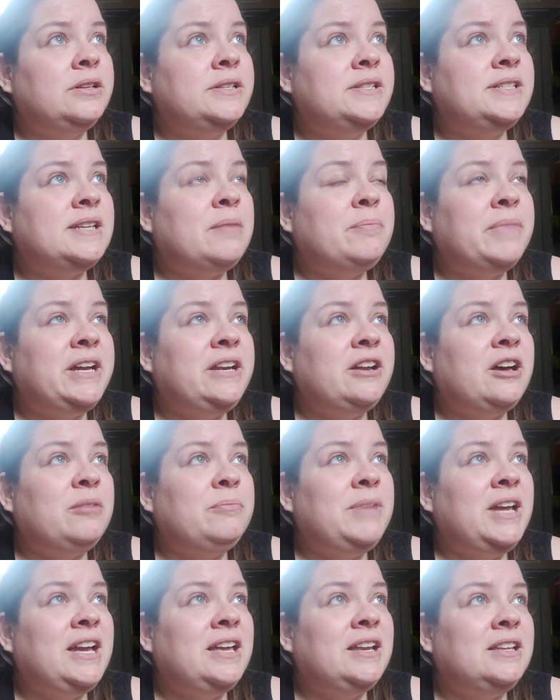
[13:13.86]
some might
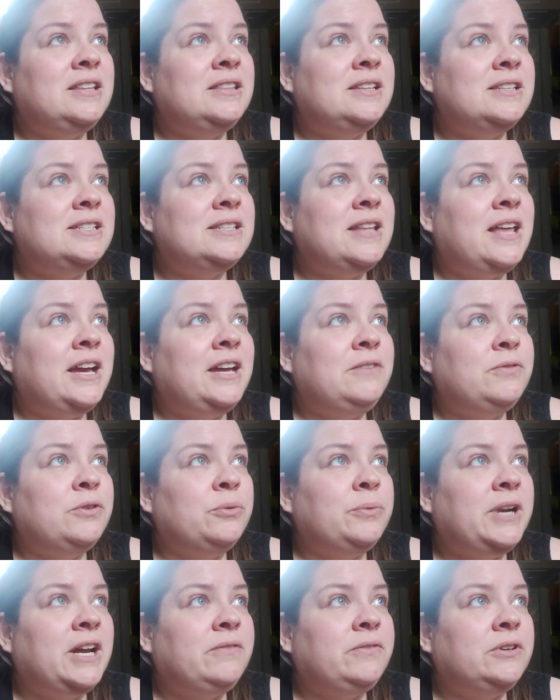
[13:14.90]
not make it in this life or
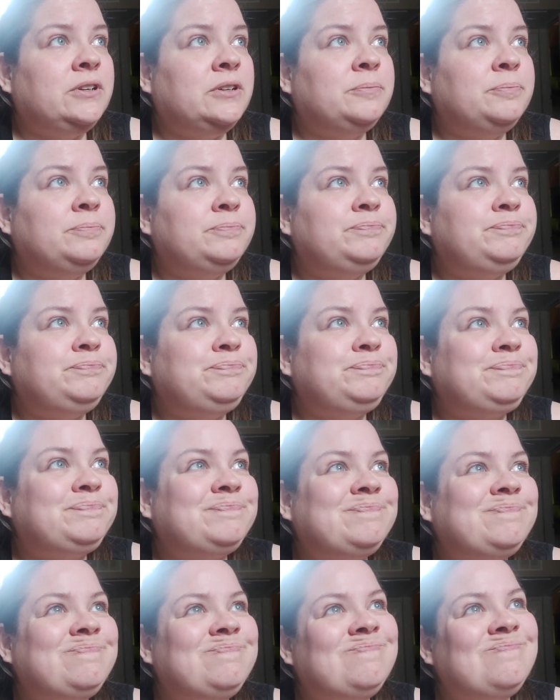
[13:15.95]
whatever.
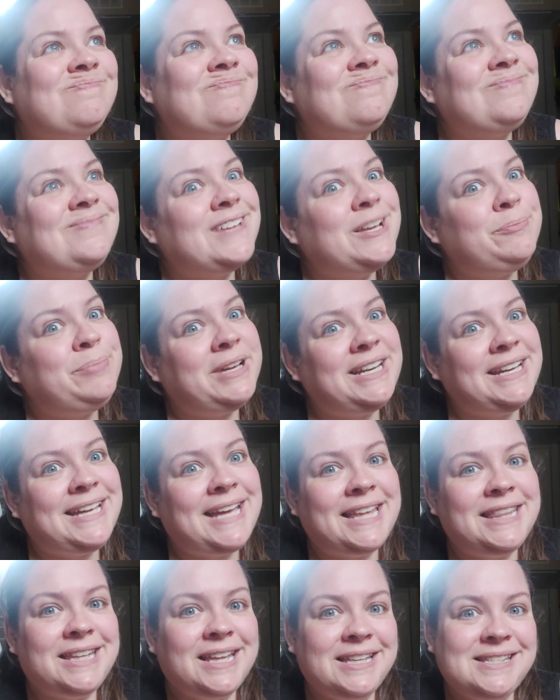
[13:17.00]
But
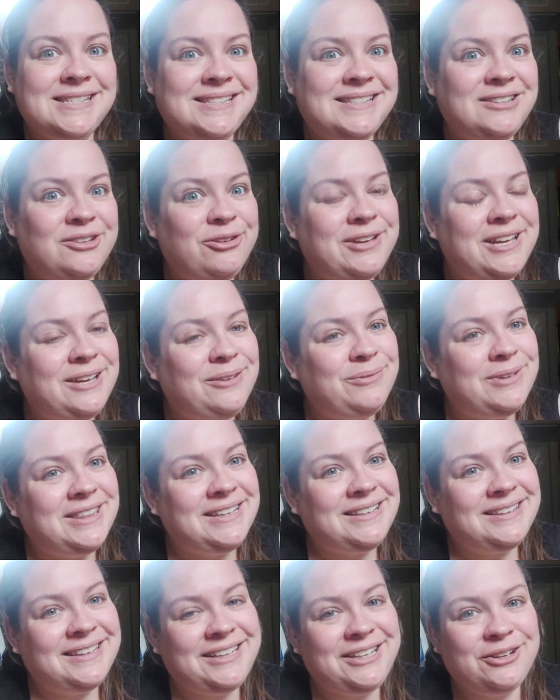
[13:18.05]
again, that's looking
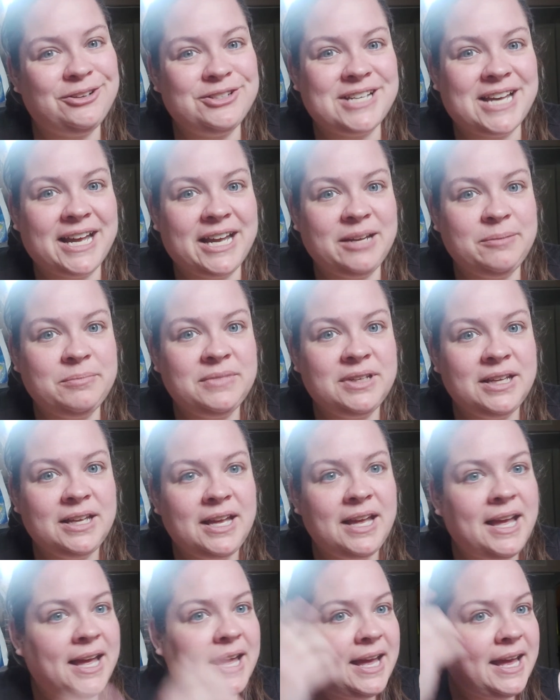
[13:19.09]
within linear time.
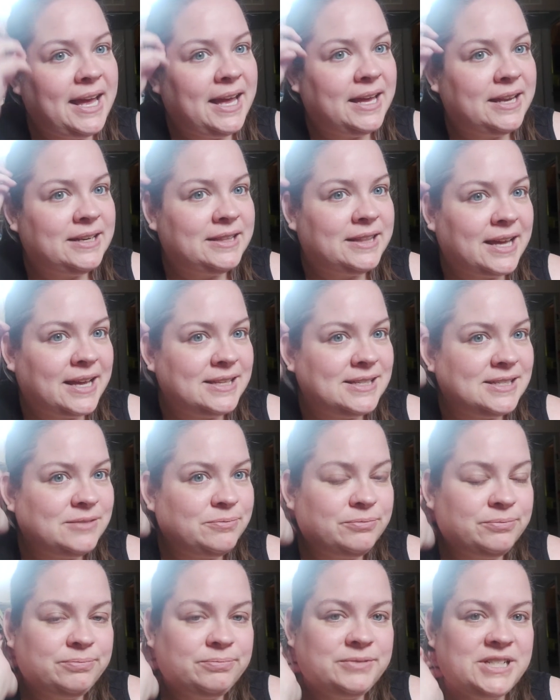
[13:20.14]
And that's
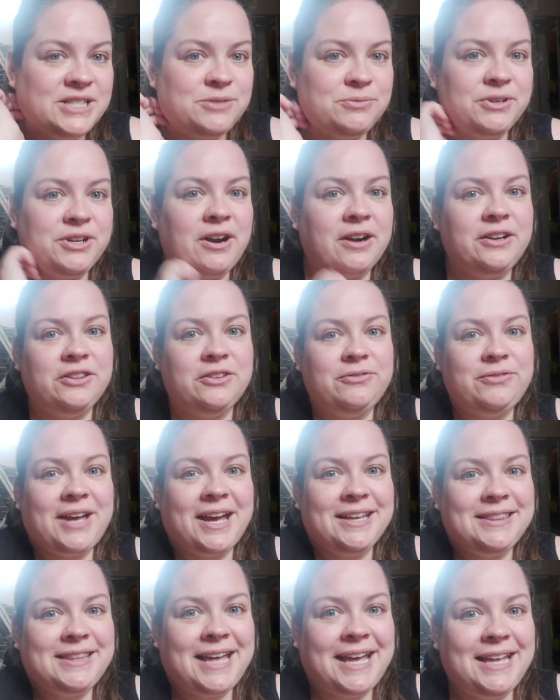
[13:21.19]
disregarding the
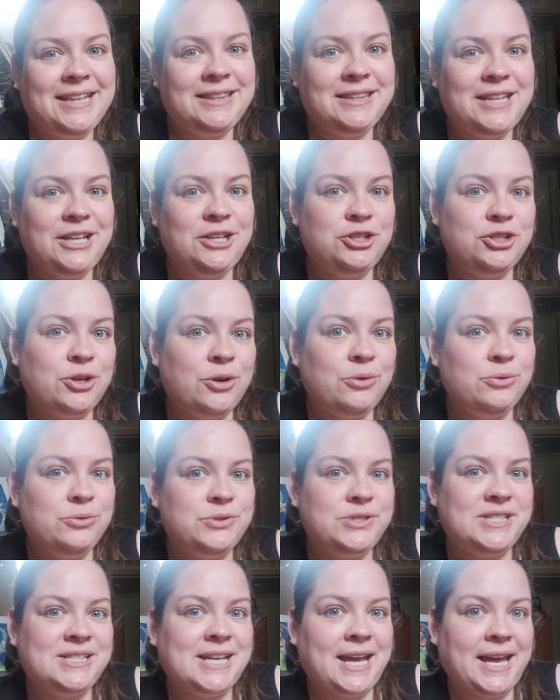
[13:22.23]
fact that they
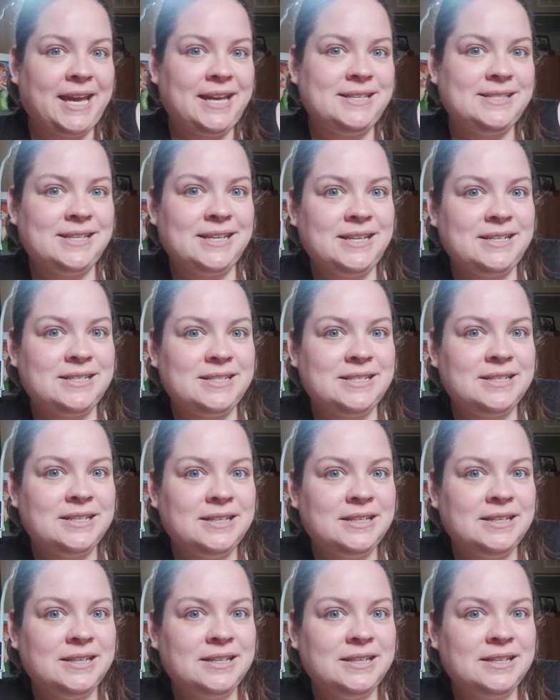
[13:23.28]
chose to exit